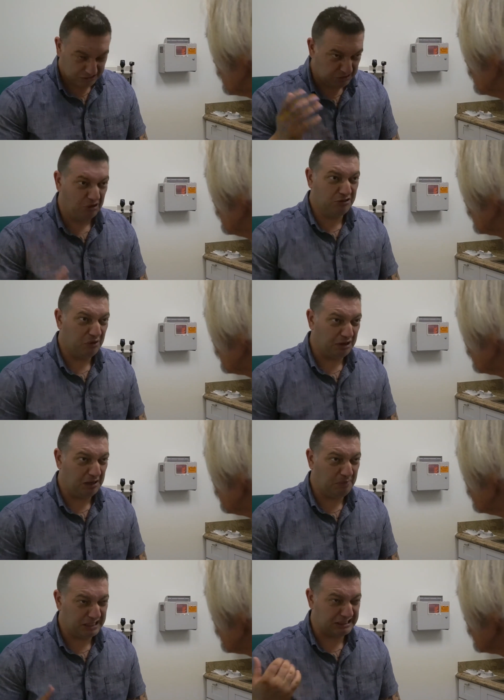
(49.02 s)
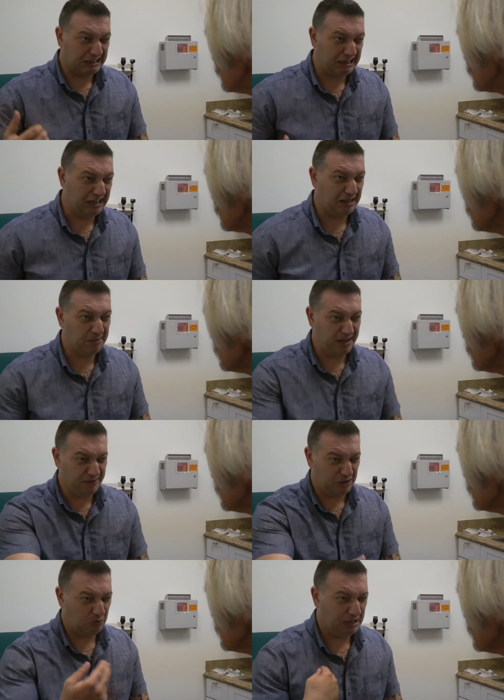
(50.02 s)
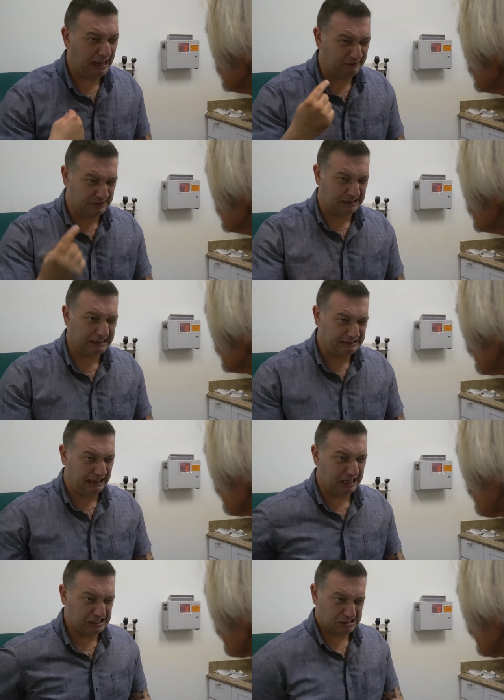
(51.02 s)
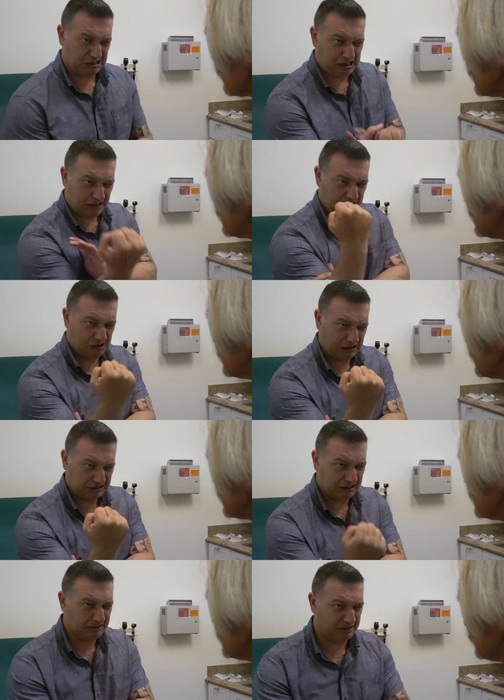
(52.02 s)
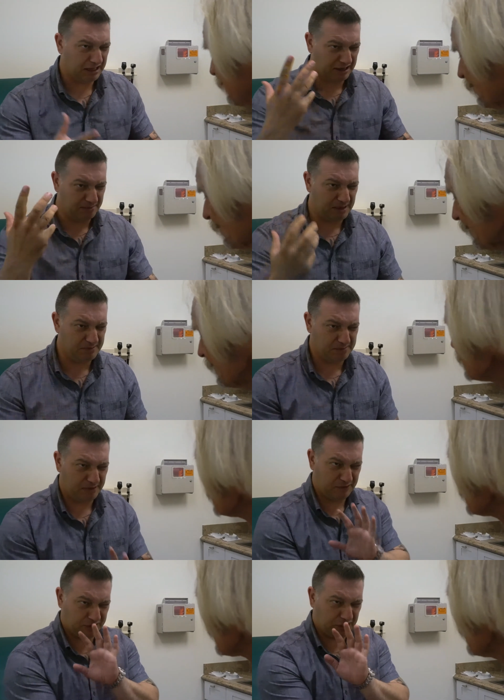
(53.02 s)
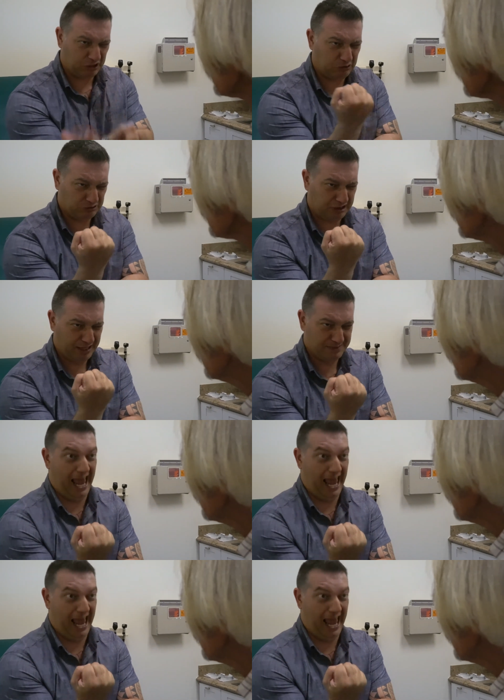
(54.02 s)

Don't worry about the killing. Even when after I die, I still have a hard time. They remember me for the good times.